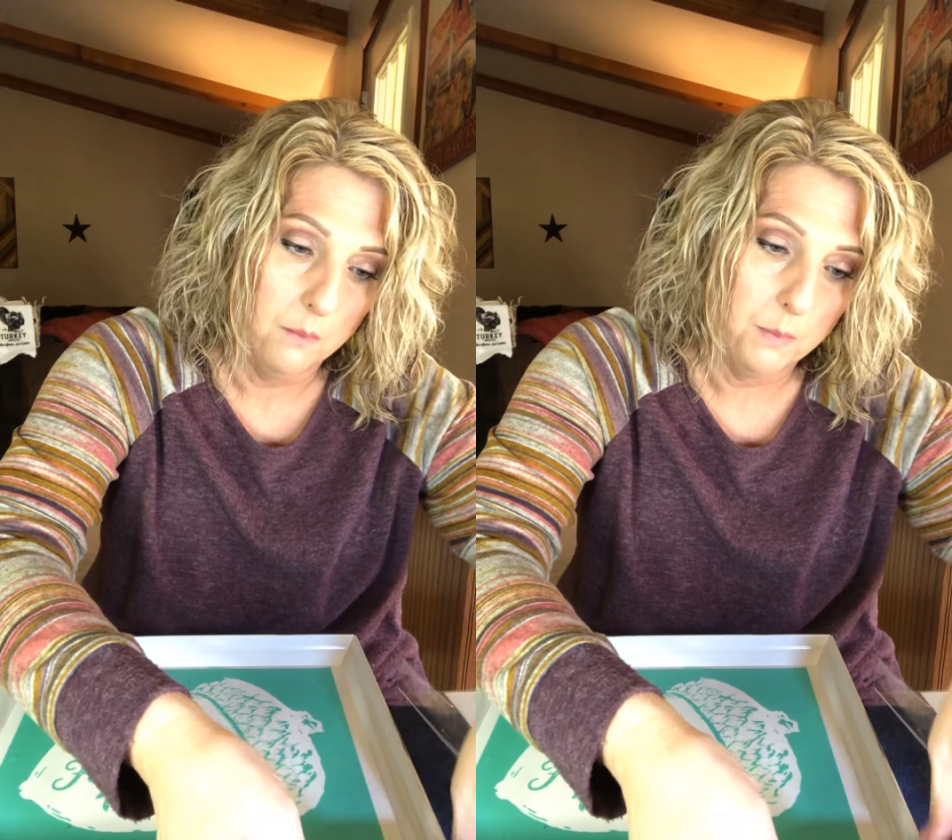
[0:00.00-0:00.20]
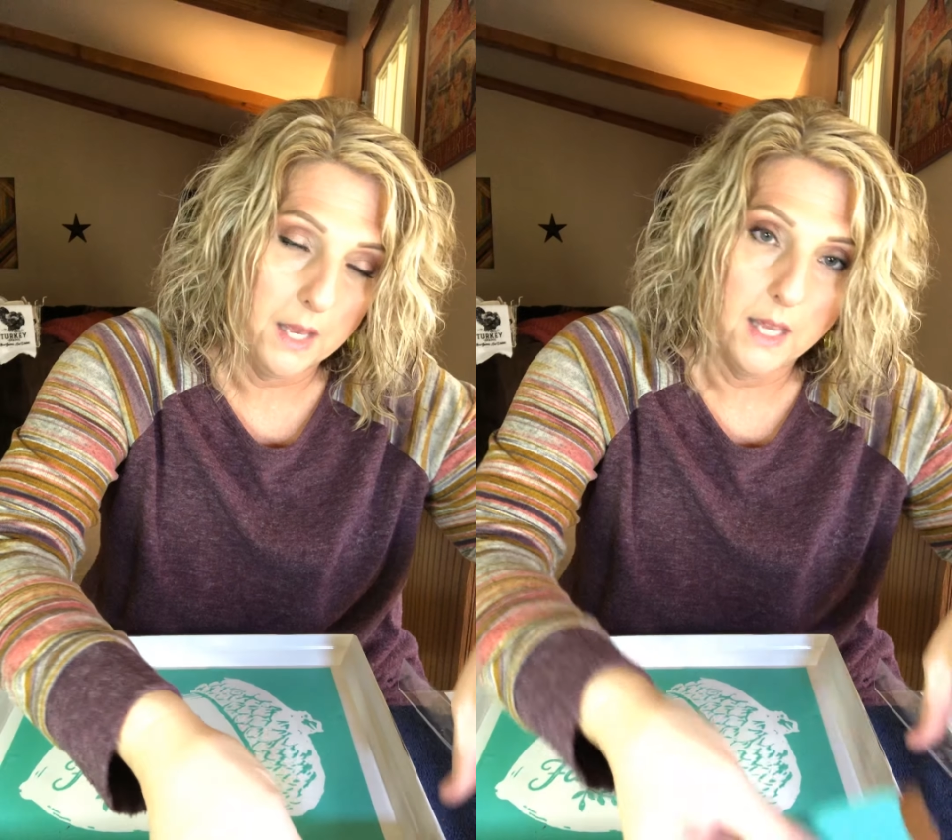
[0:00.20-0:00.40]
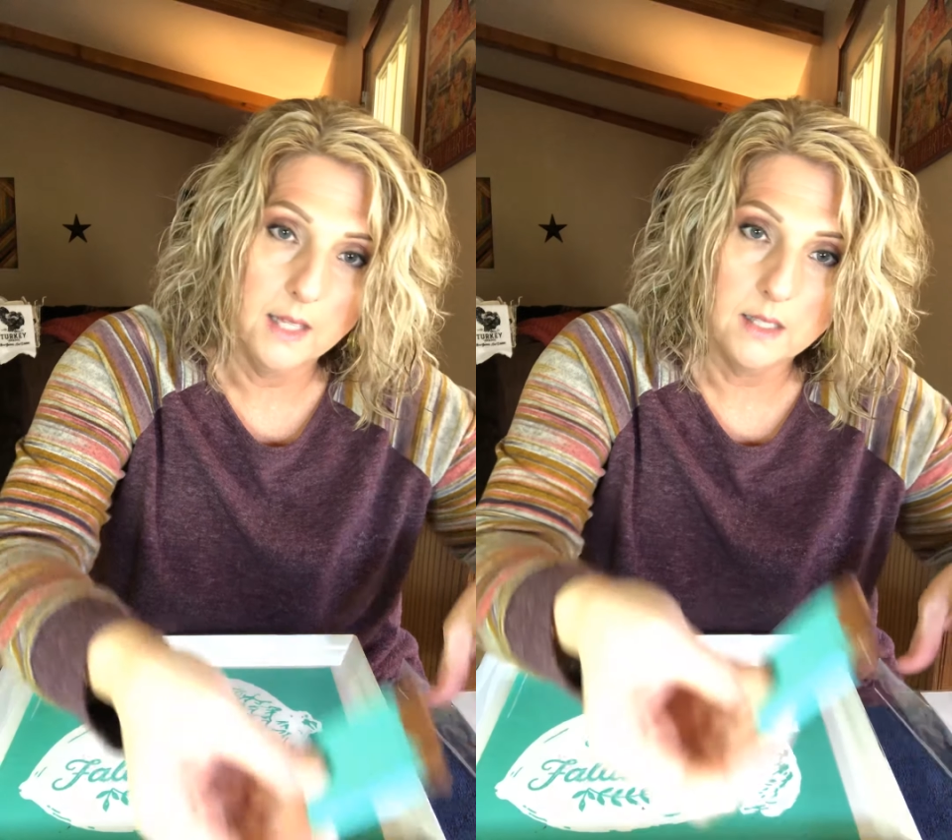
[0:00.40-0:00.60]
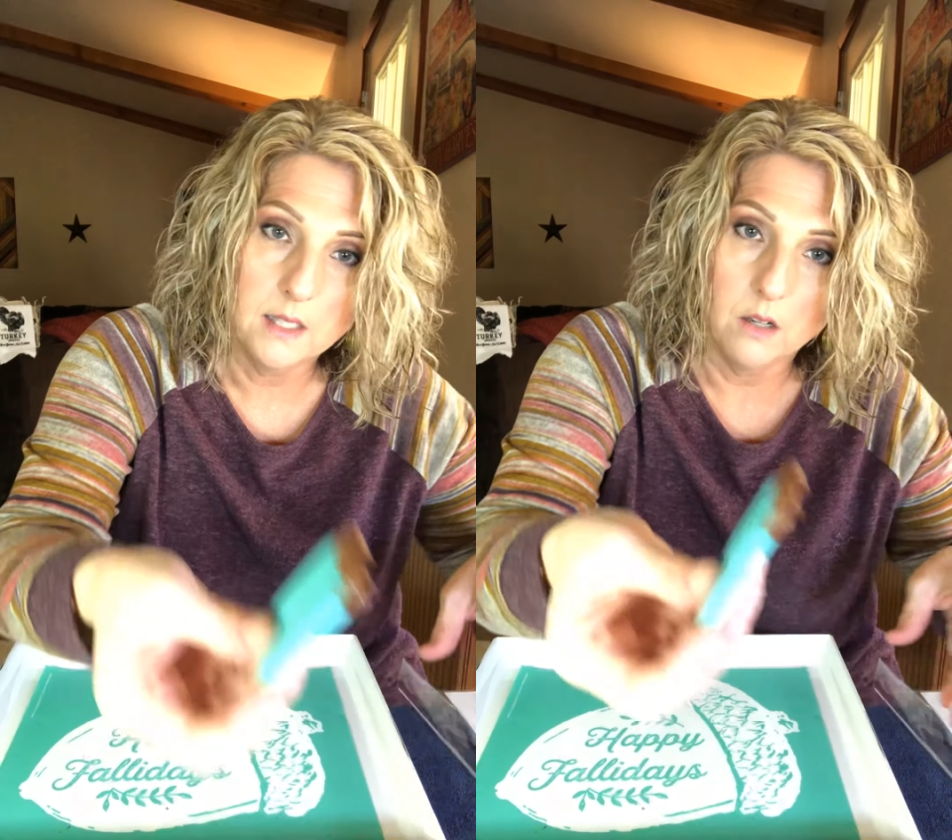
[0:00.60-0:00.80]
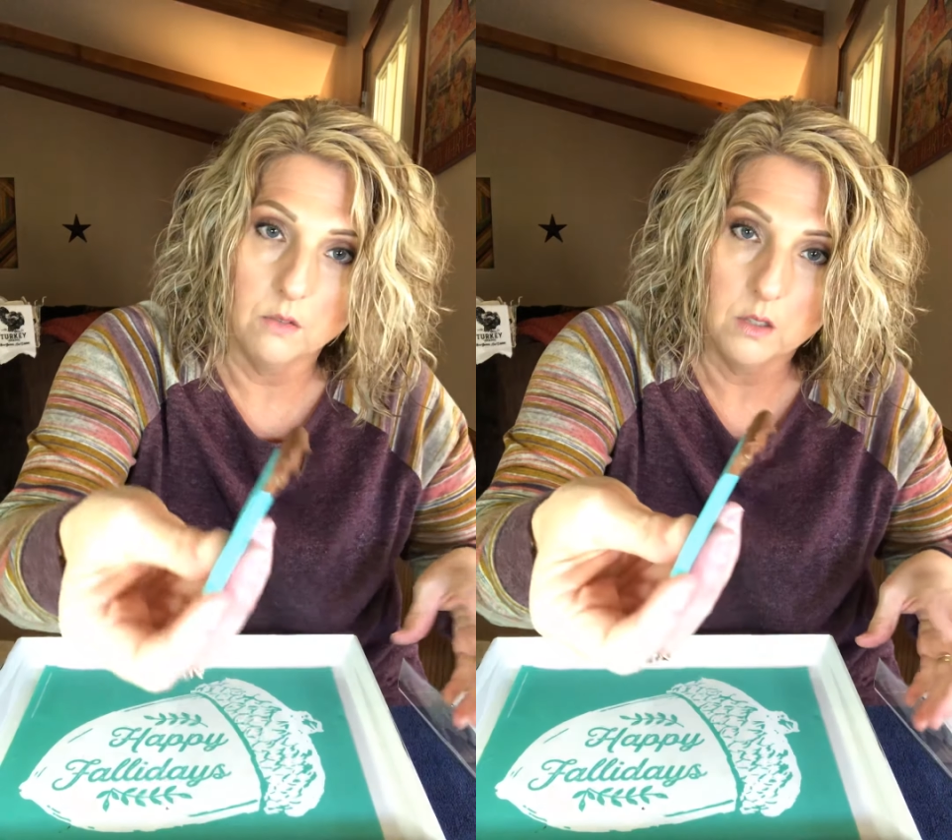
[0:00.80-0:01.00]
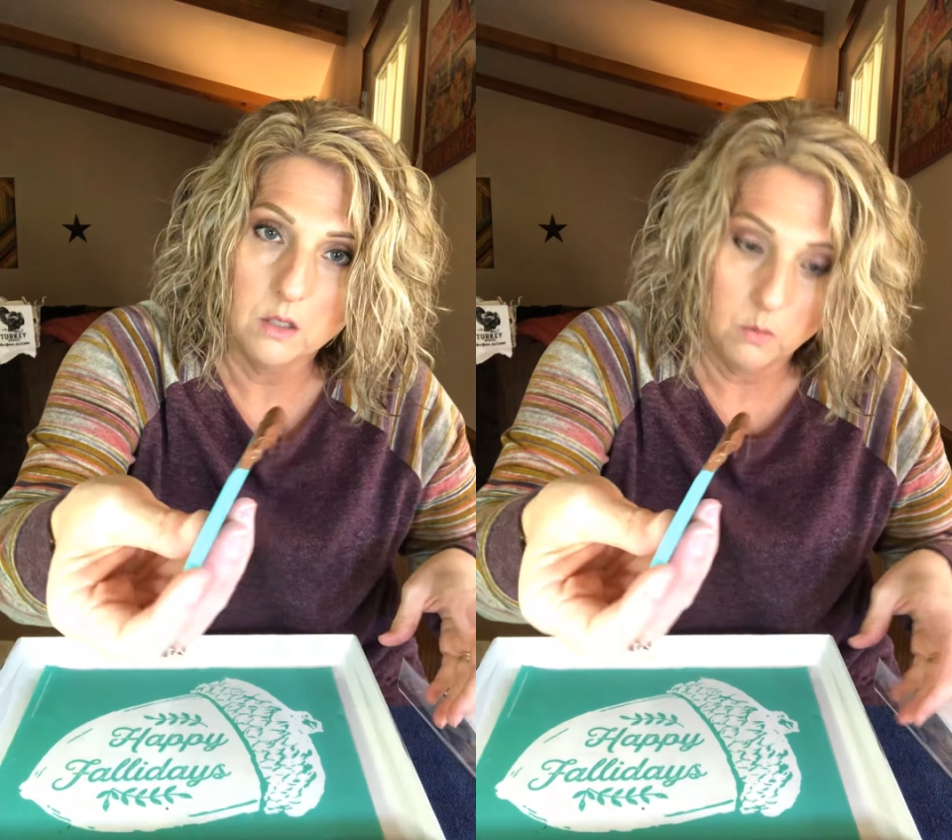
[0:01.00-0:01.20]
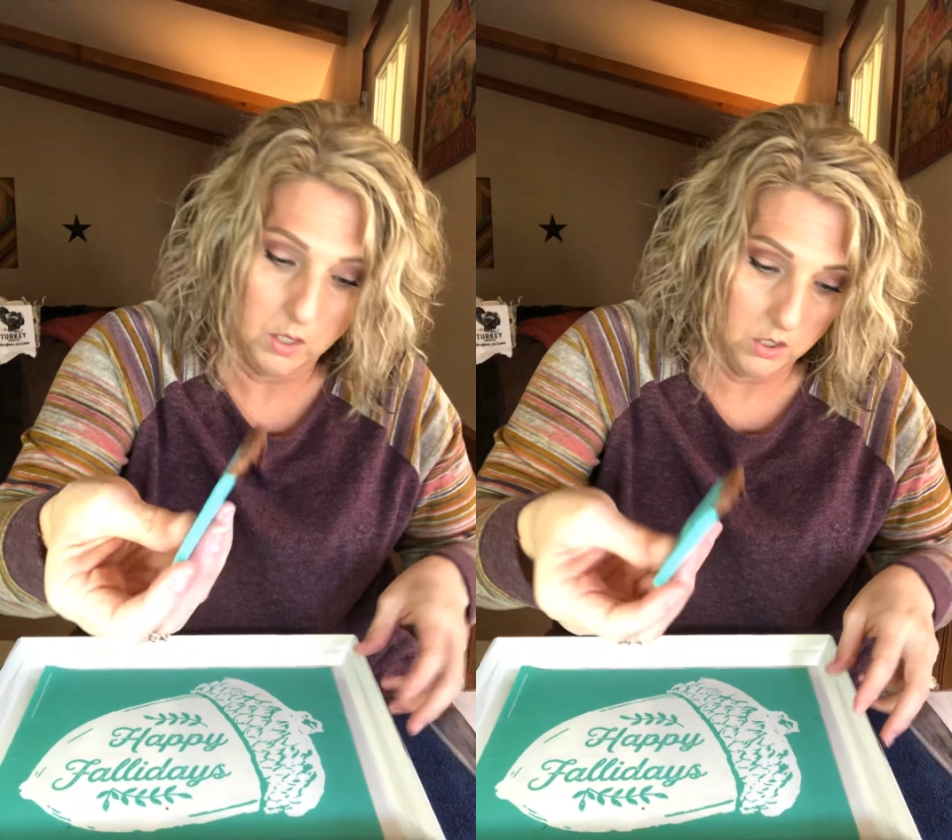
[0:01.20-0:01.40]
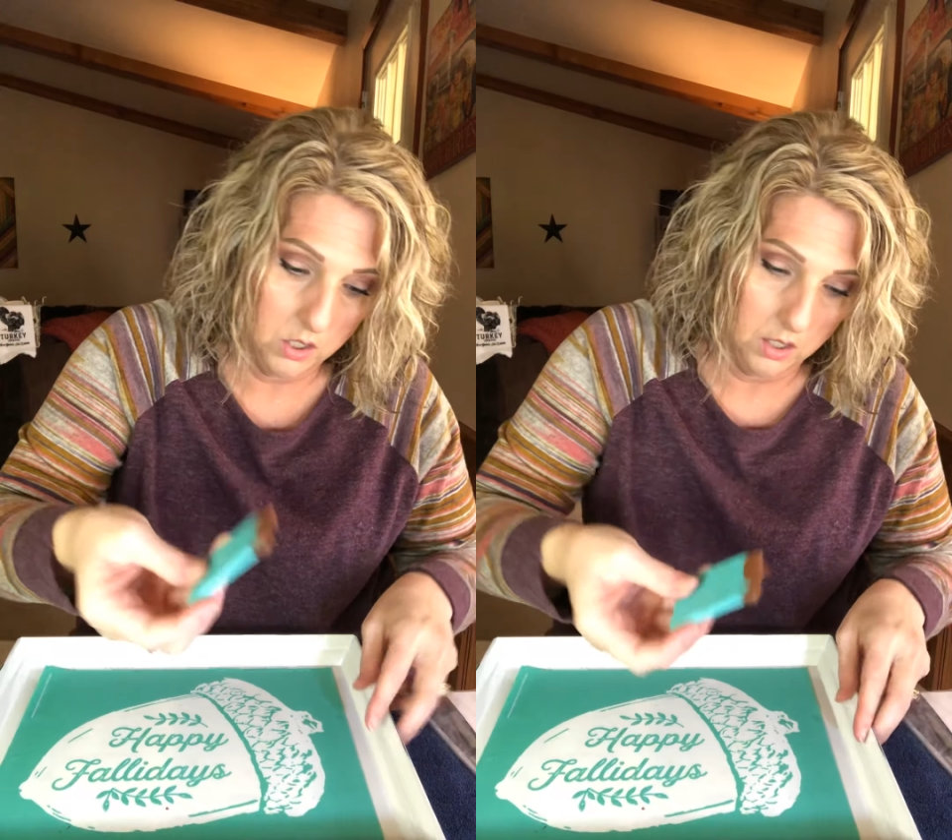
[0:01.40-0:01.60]
paste on the
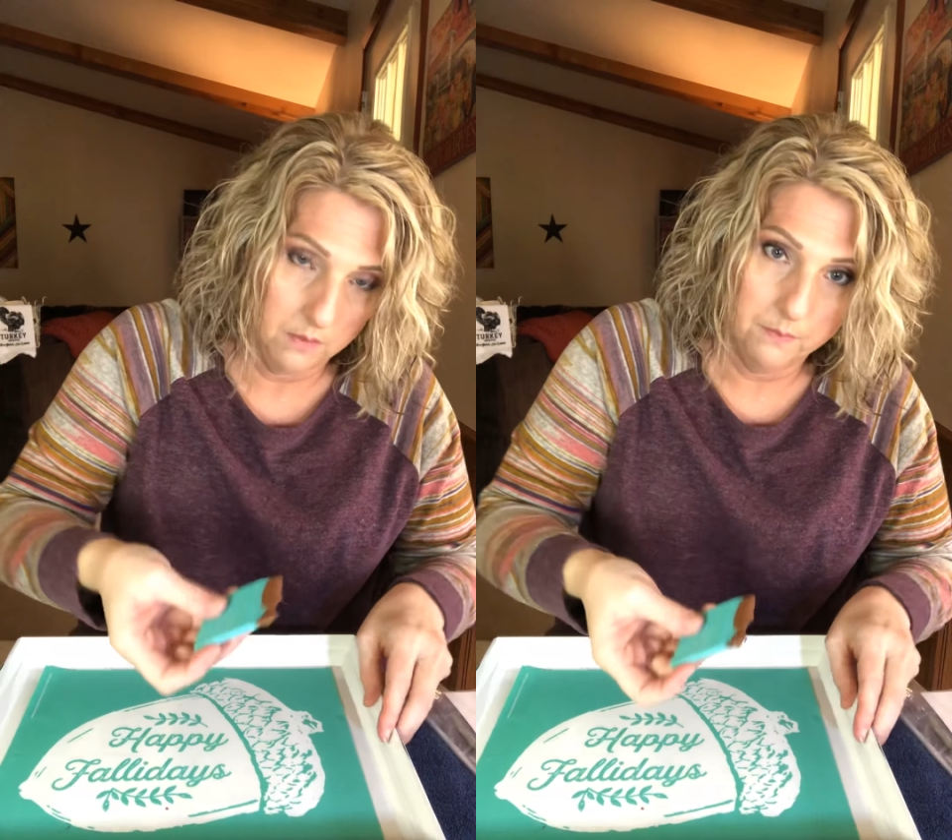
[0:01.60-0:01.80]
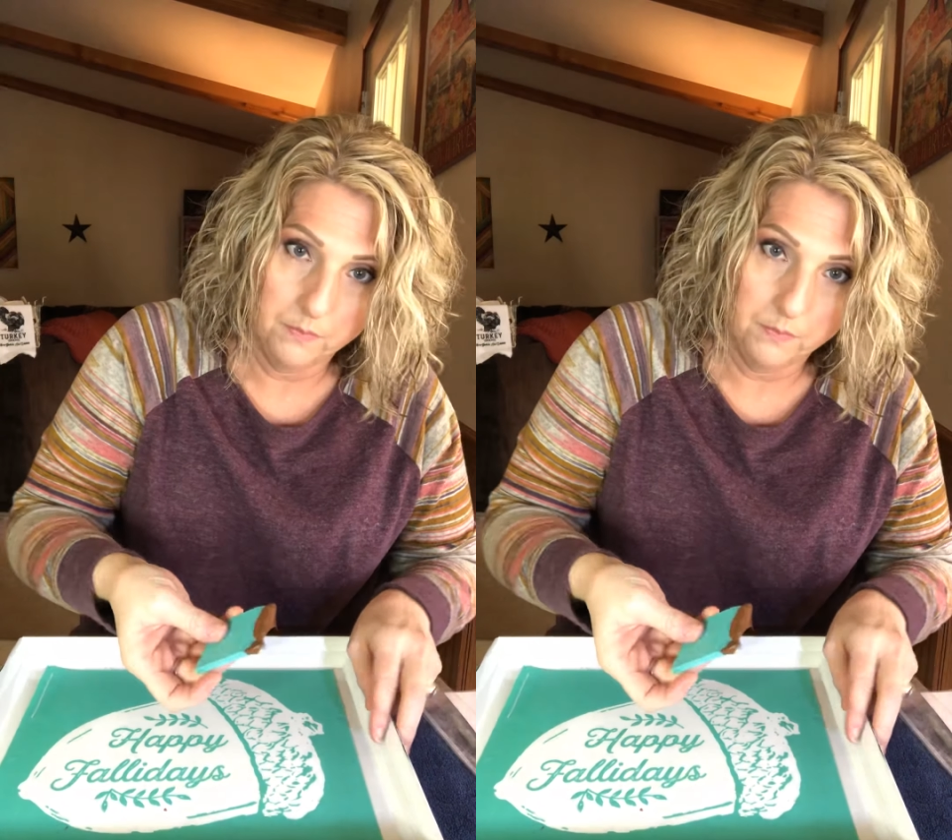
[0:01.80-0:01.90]
squeegee,